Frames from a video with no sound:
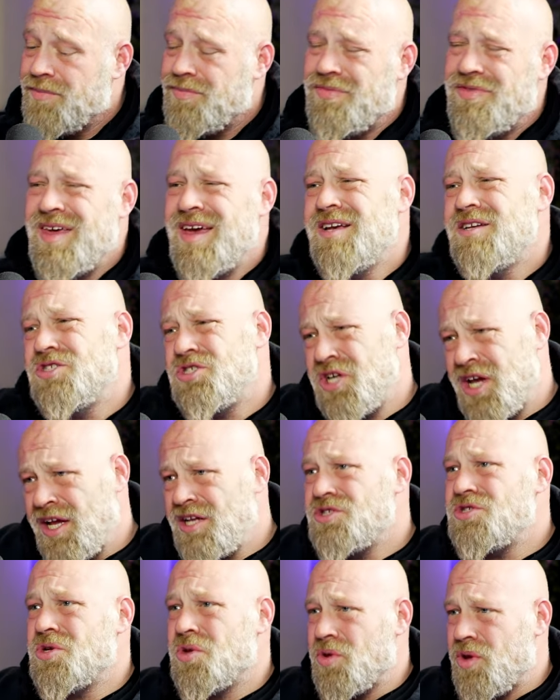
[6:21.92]
Things
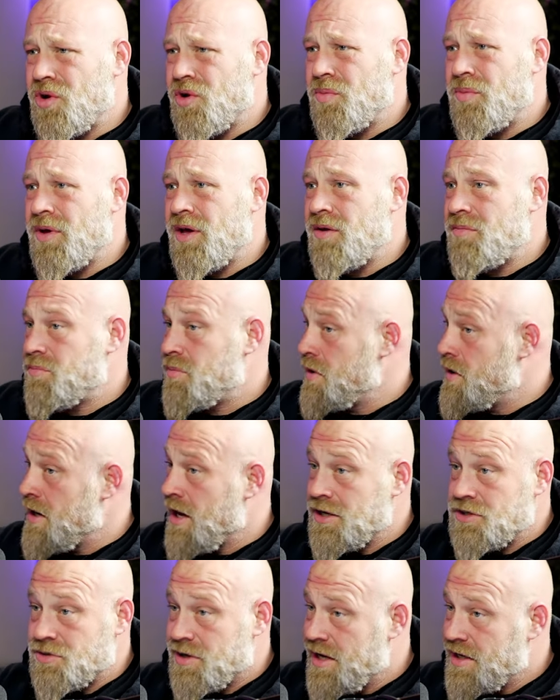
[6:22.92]
changed a little bit, but
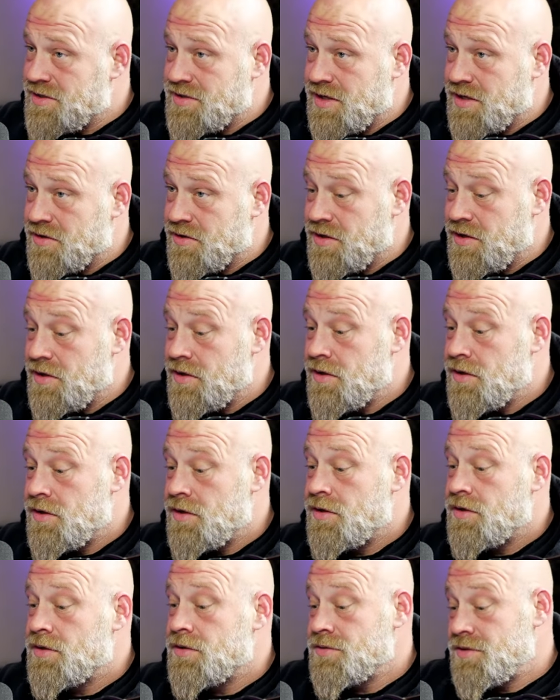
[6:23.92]
not drastically. Right.
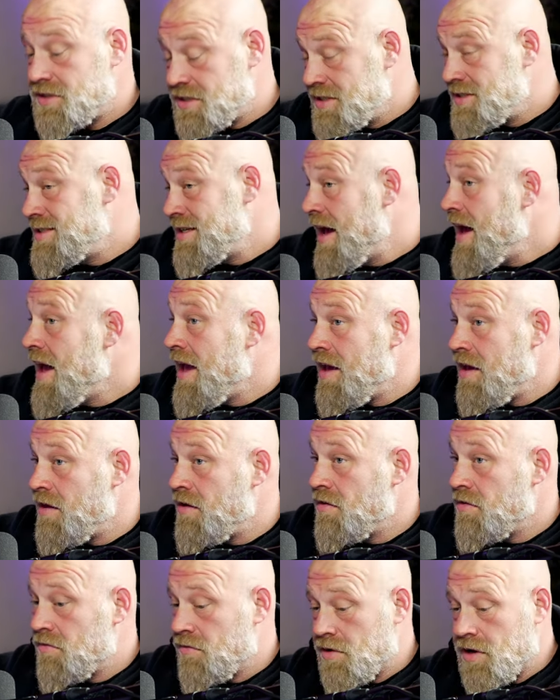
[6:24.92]

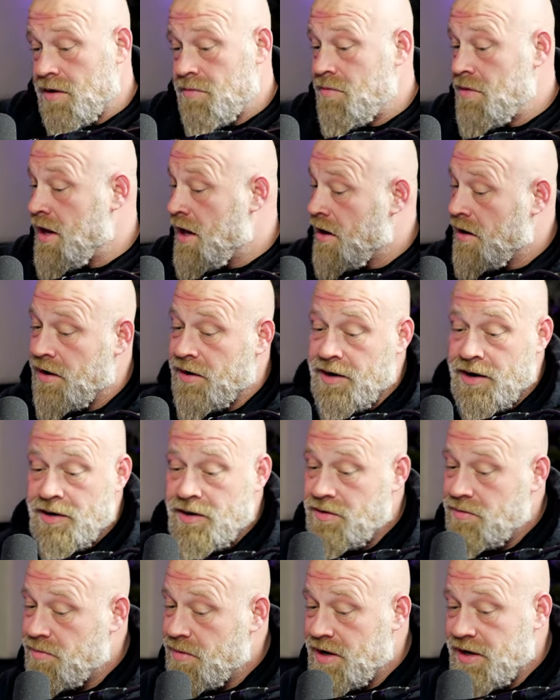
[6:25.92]
Today, I'm not on
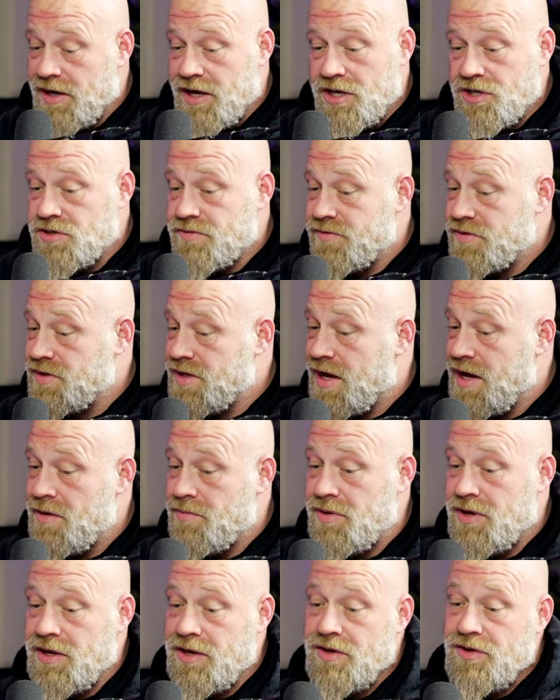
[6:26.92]
any medication for
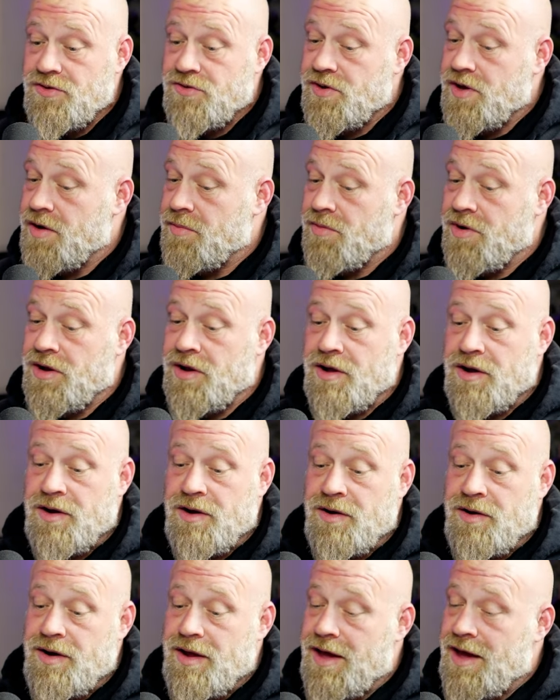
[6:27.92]
diabetes. I'm not on
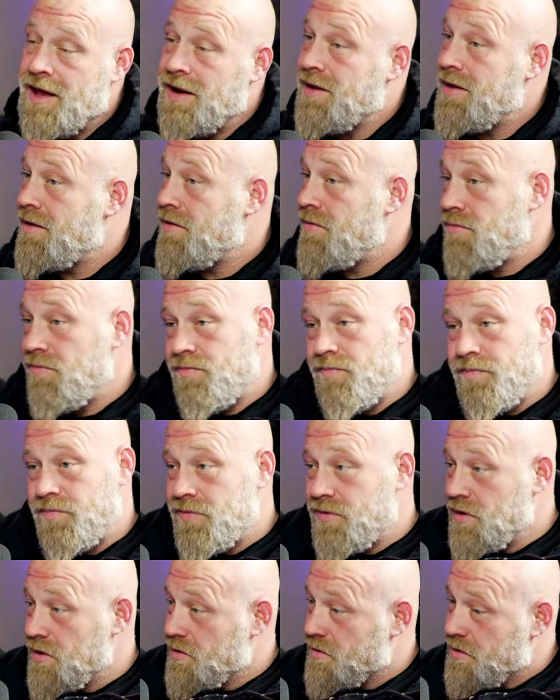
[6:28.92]
an, any
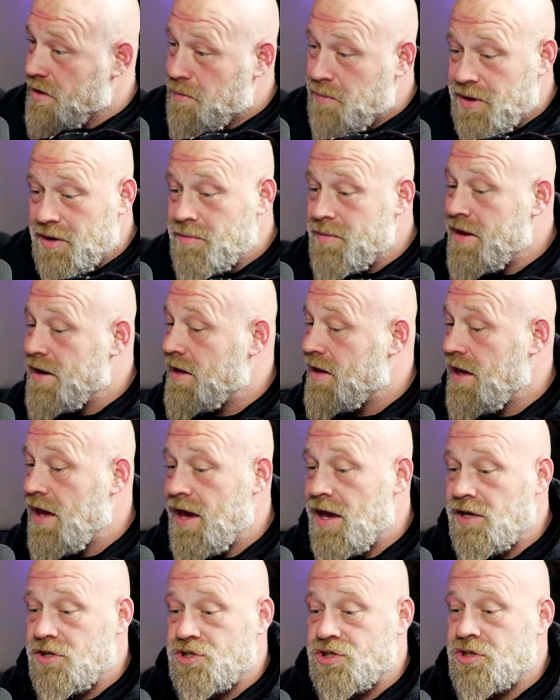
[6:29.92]
lipid
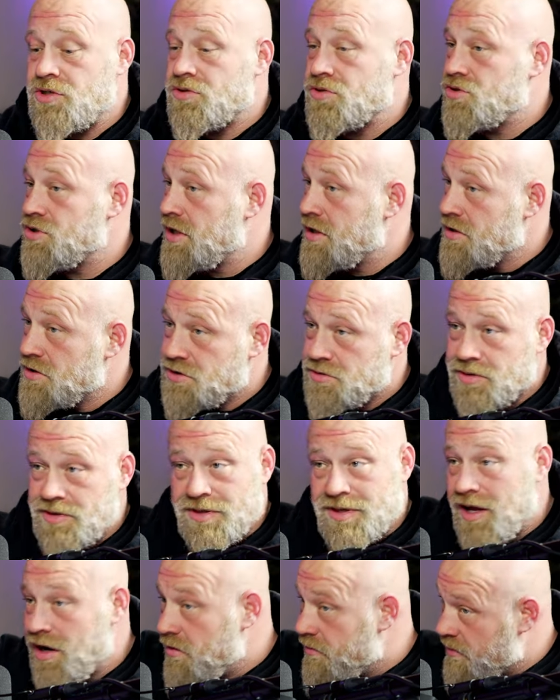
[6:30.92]
medication or triglyceride.
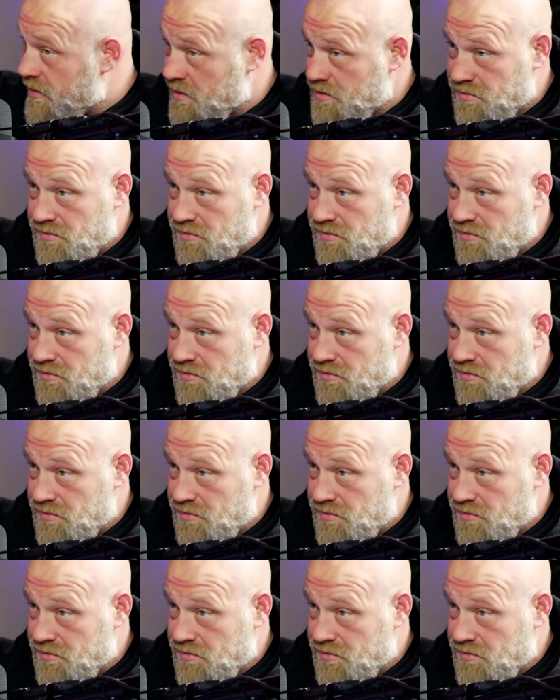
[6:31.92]
None of it.